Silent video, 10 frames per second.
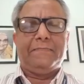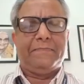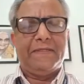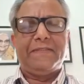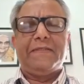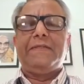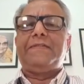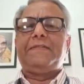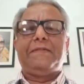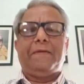
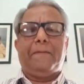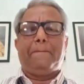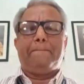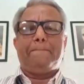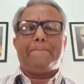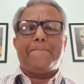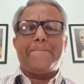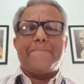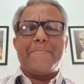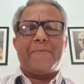pencils.
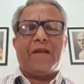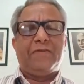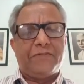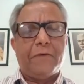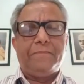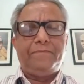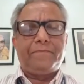So,